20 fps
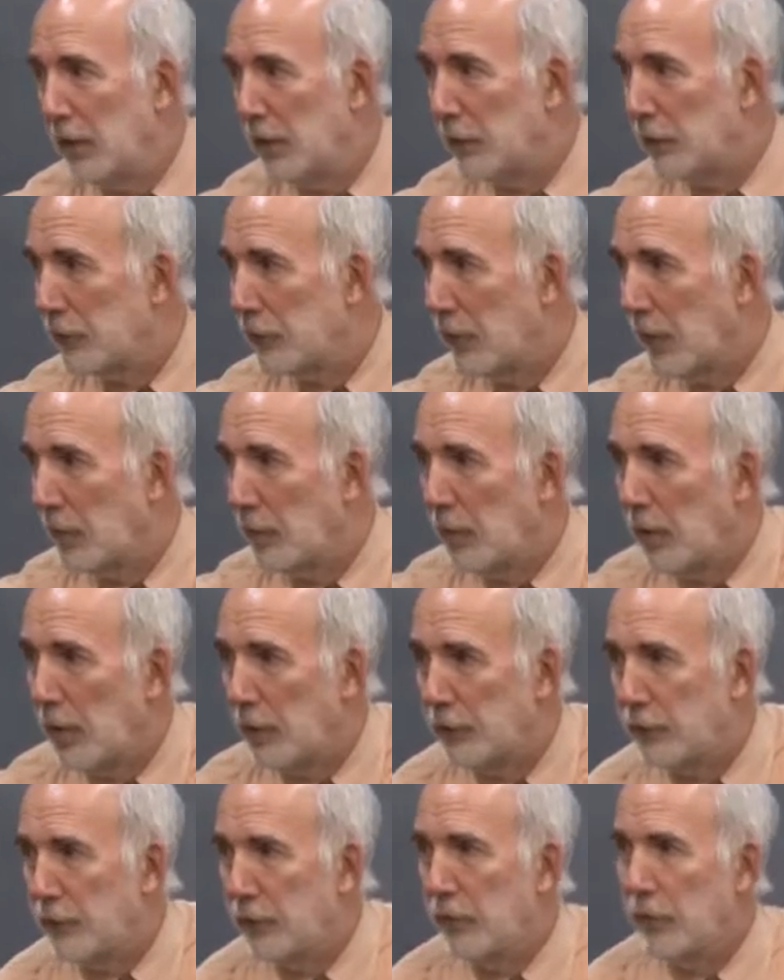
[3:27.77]
So I
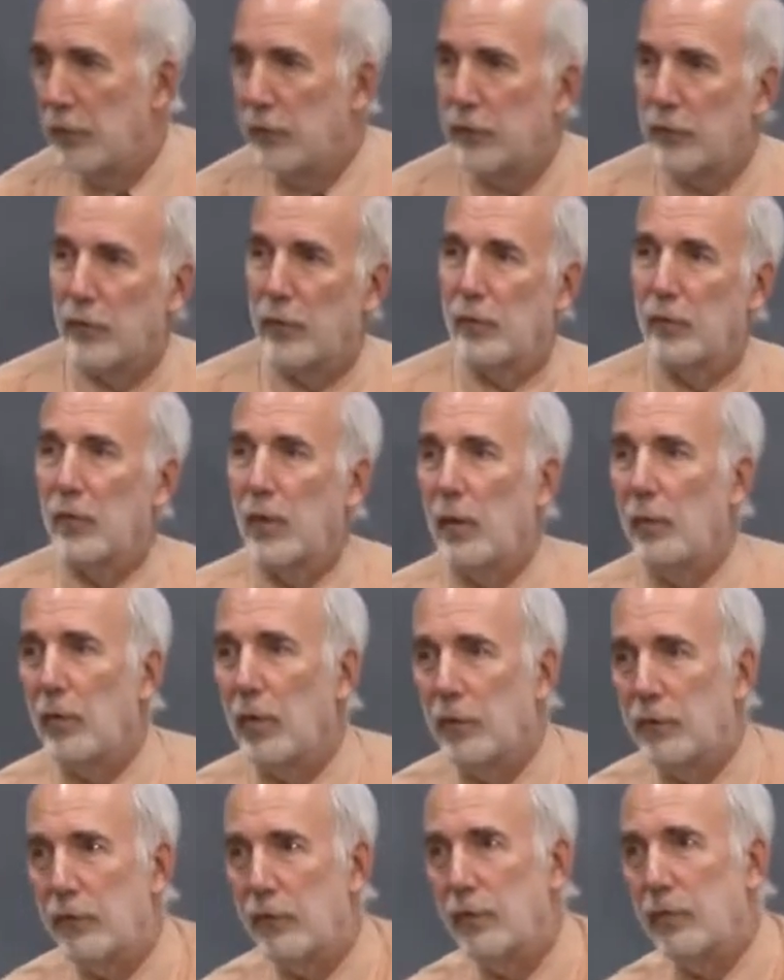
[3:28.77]
want you
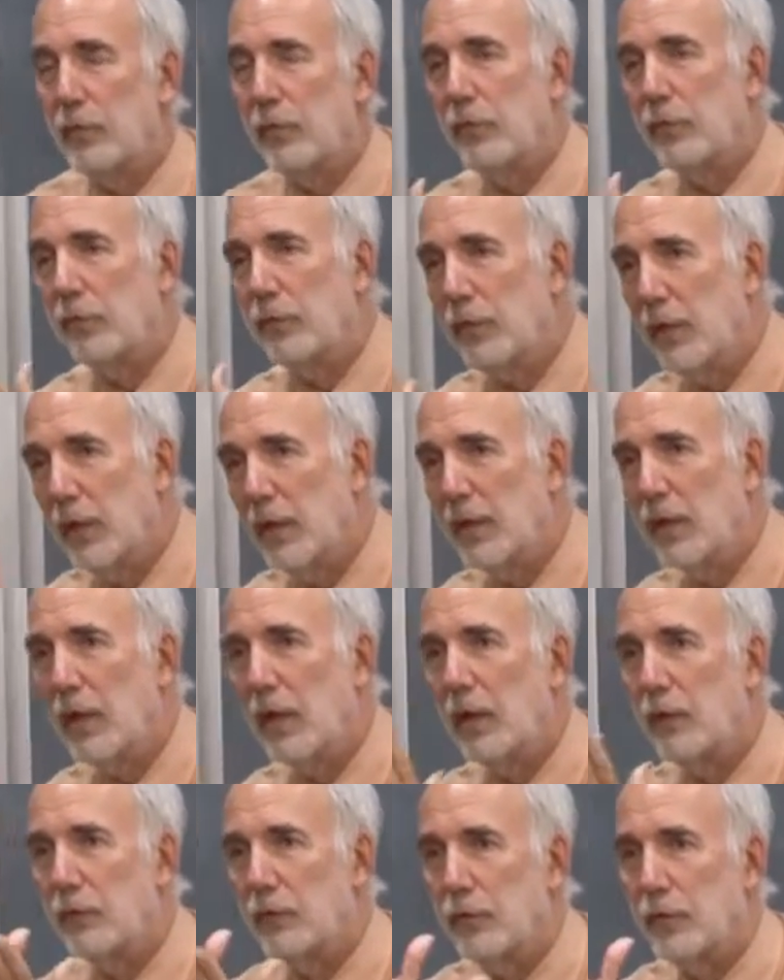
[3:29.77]
to think
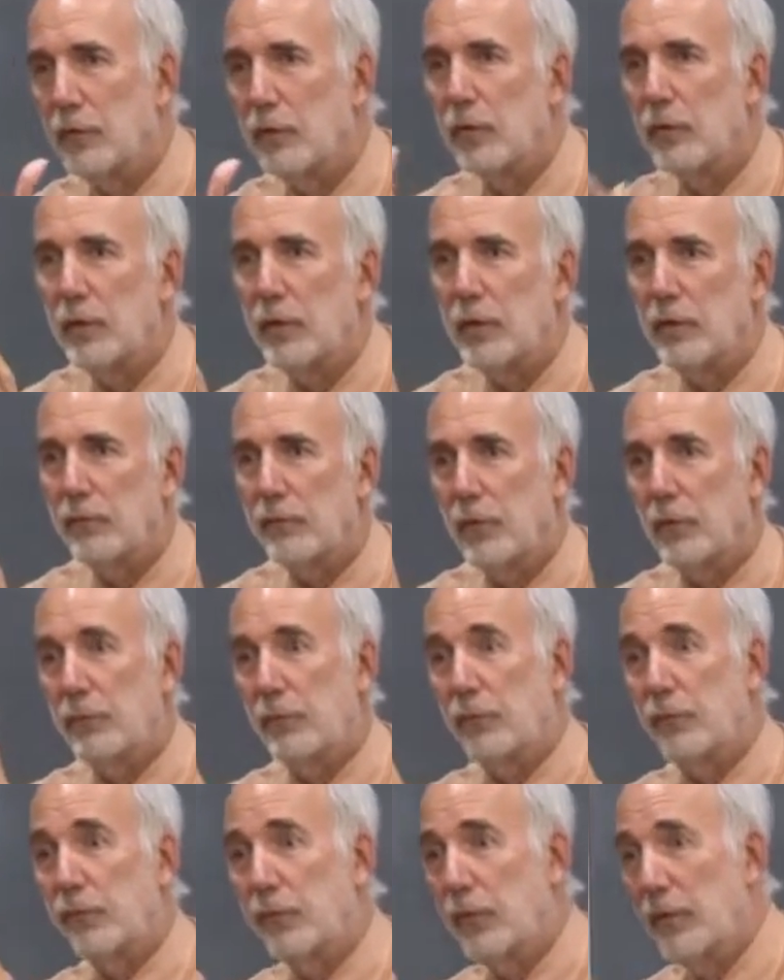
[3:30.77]
as
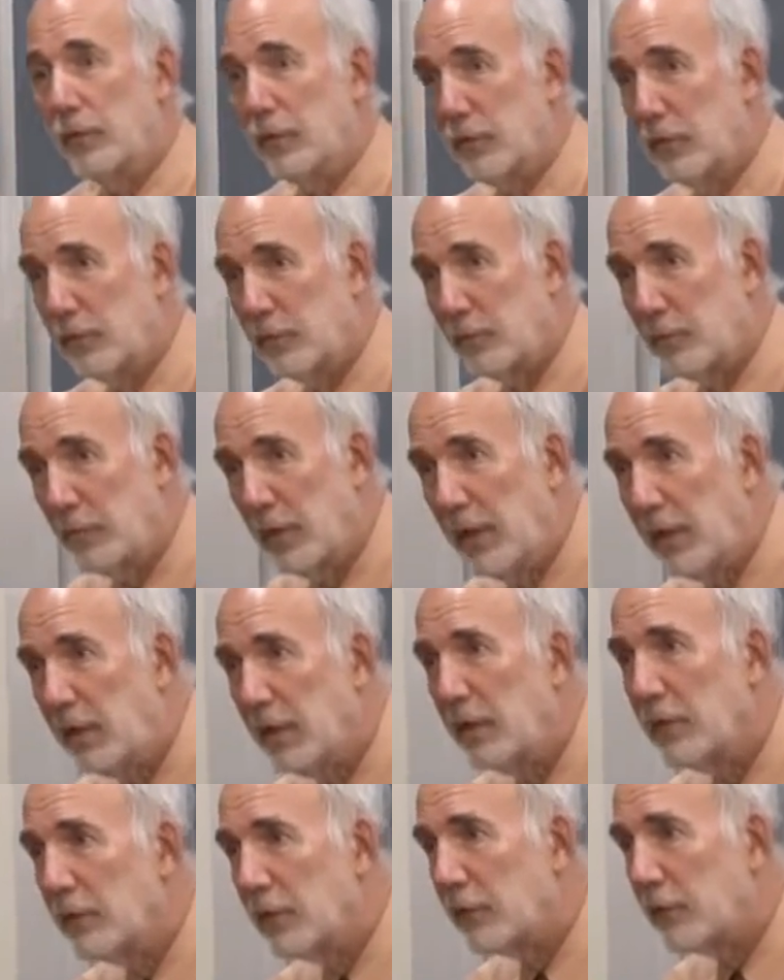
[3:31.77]
you're
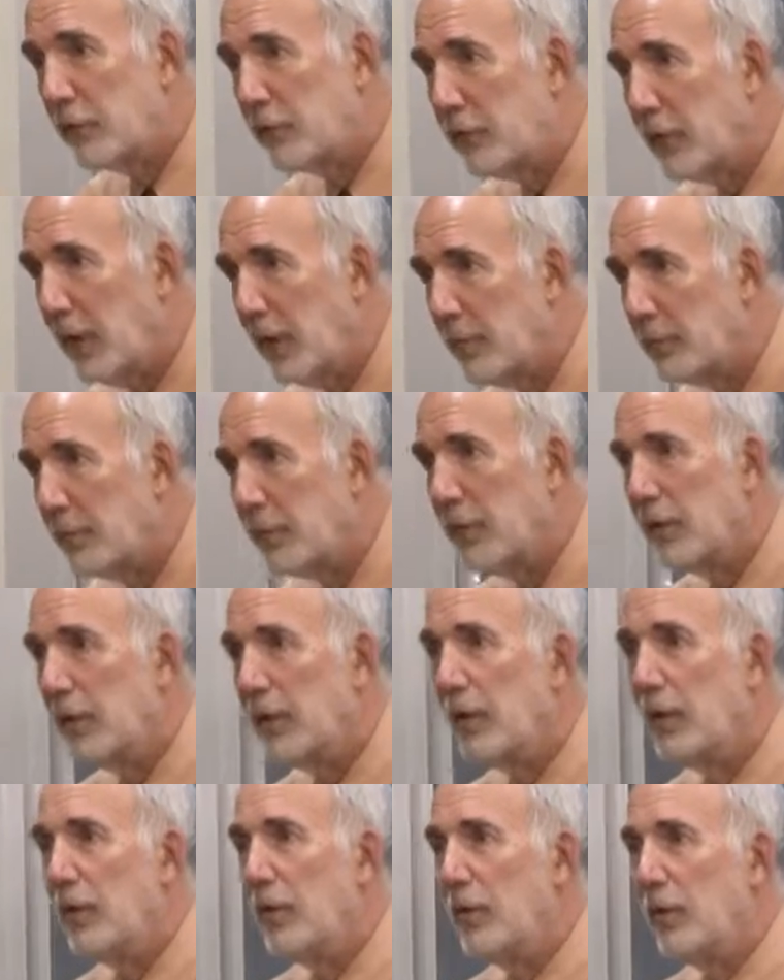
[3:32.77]
making this step
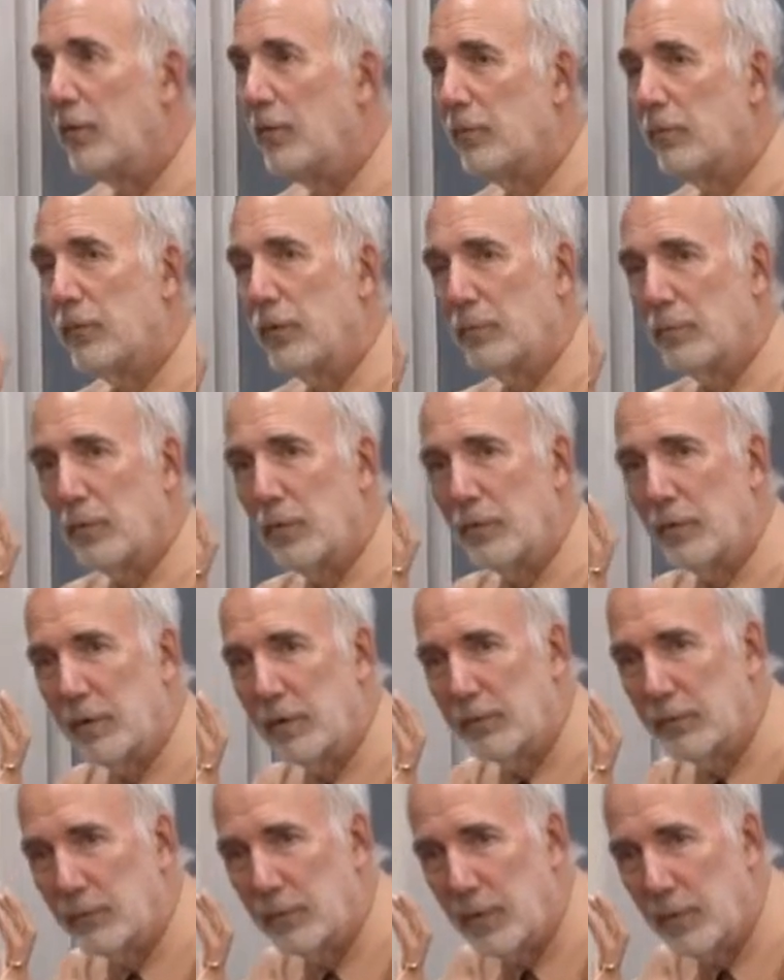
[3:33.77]
from
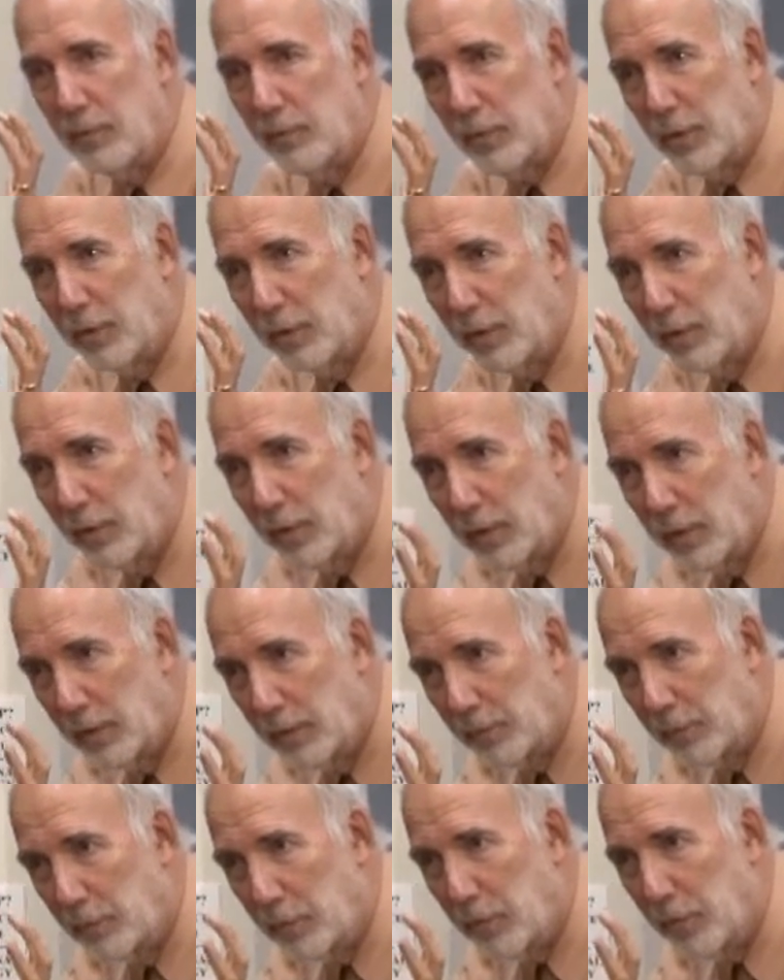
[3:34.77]
going from
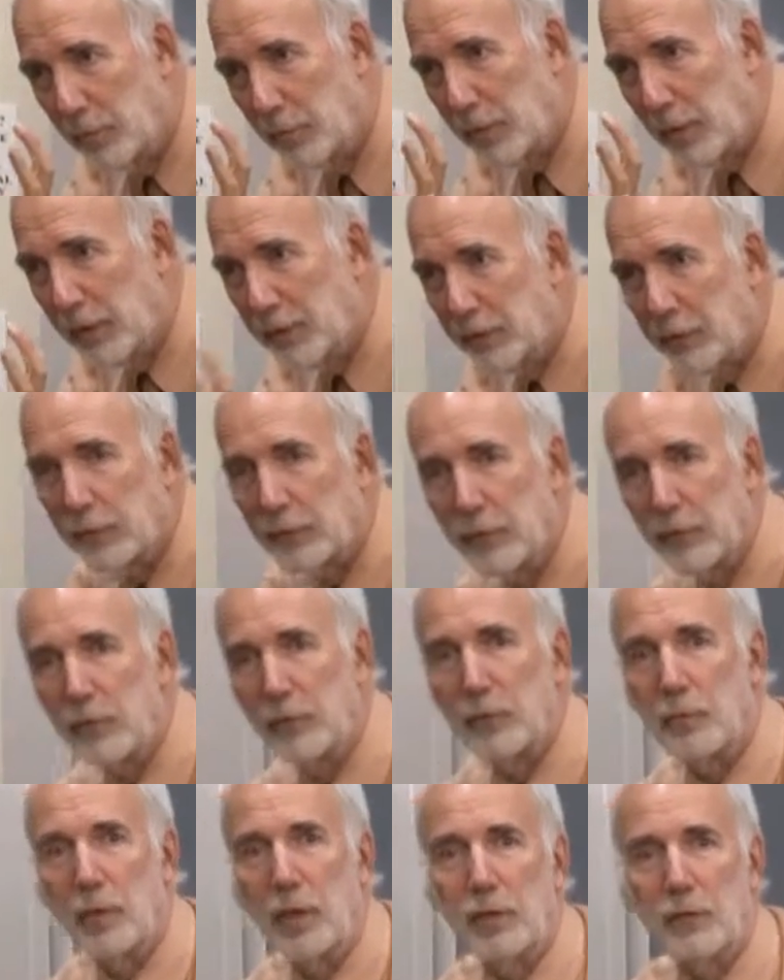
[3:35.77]
a rental
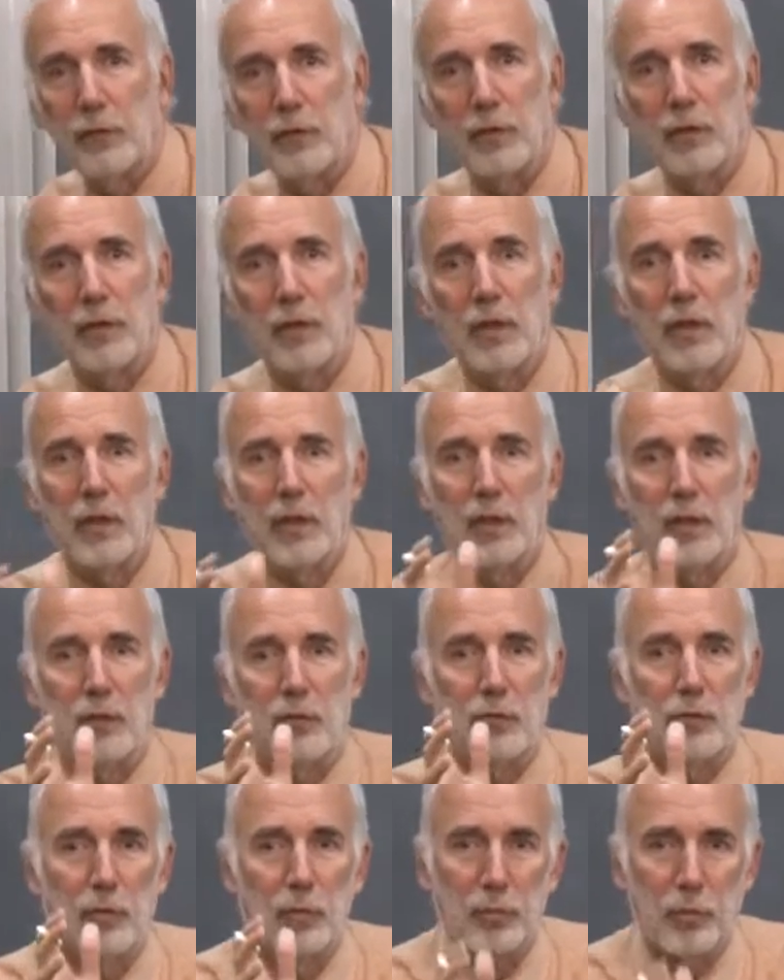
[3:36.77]
situation
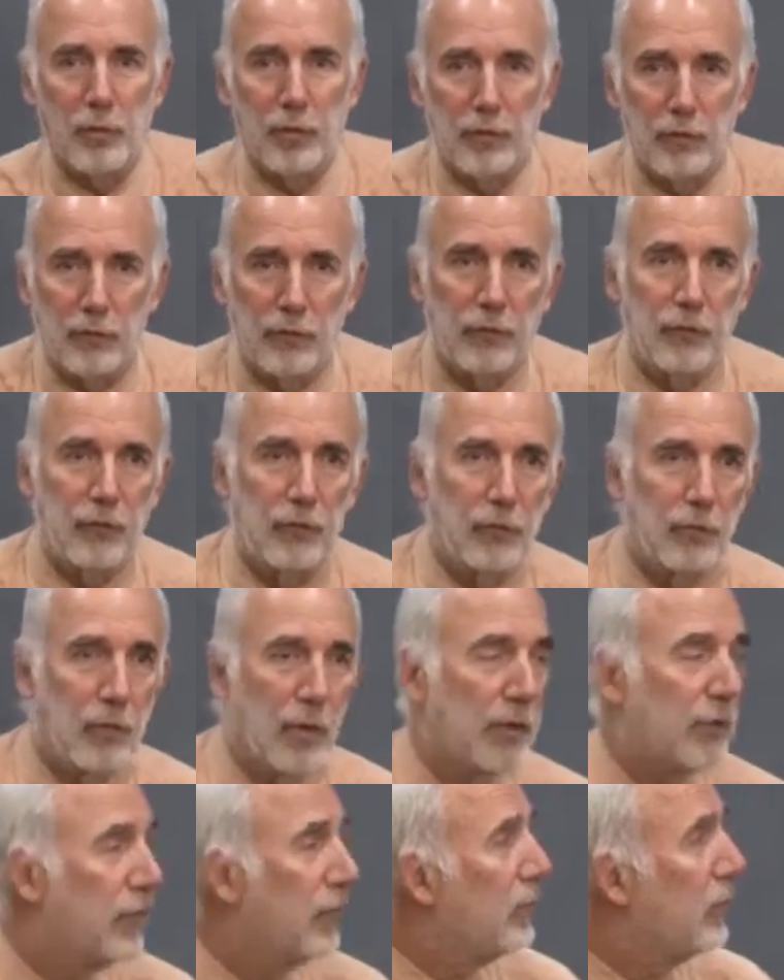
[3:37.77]
to a purchase
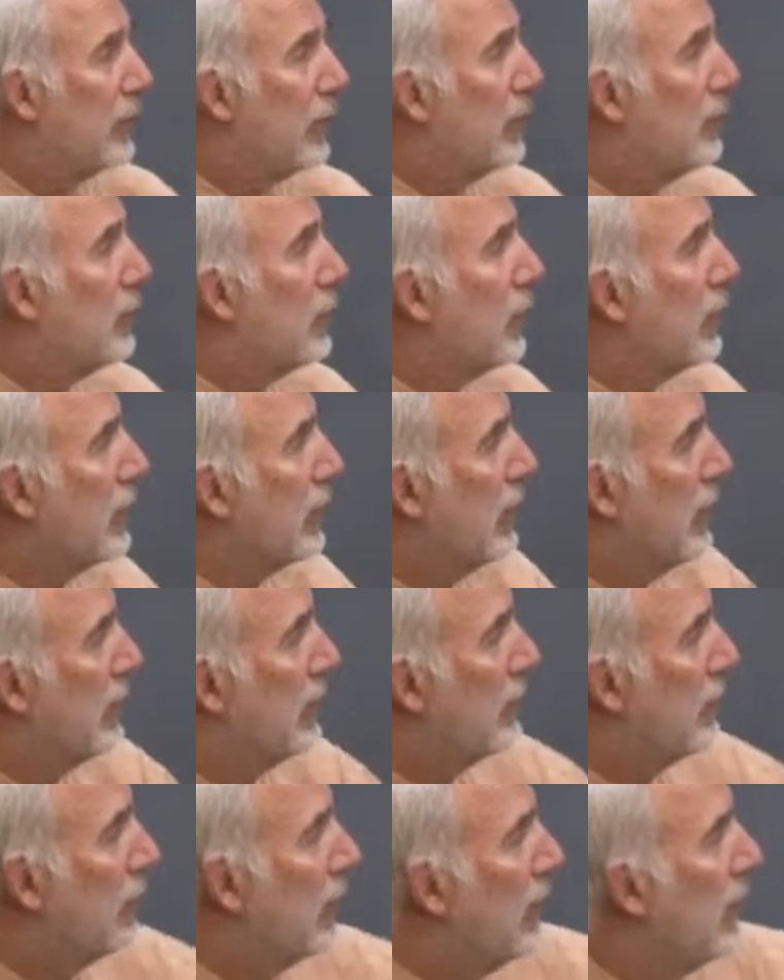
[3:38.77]
situation with a
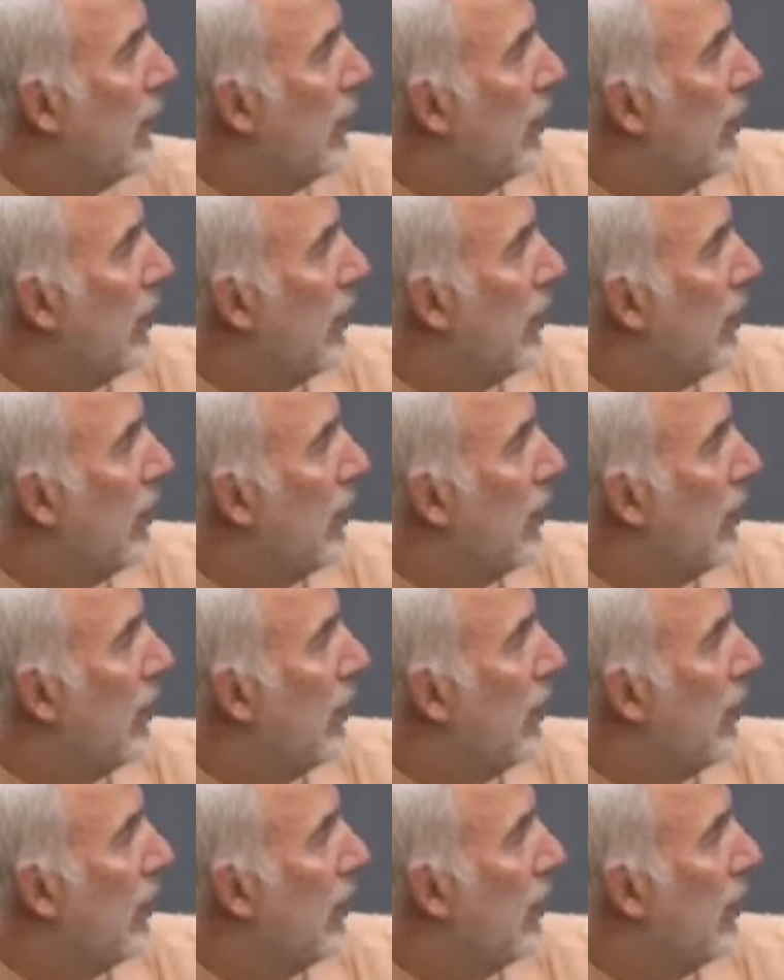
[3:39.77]
mortgage,